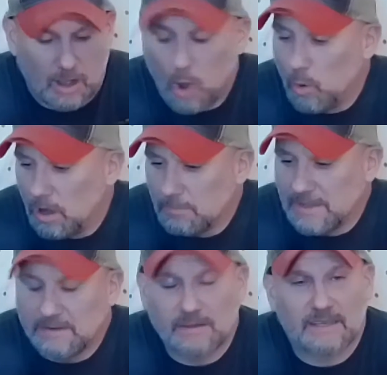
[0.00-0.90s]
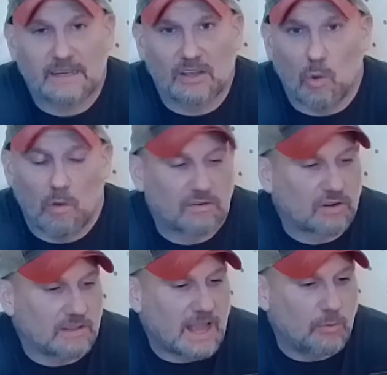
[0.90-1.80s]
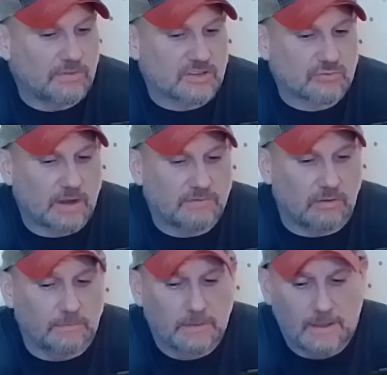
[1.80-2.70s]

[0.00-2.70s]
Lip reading: ho-hum. They really didn't go over a lot with this rifle.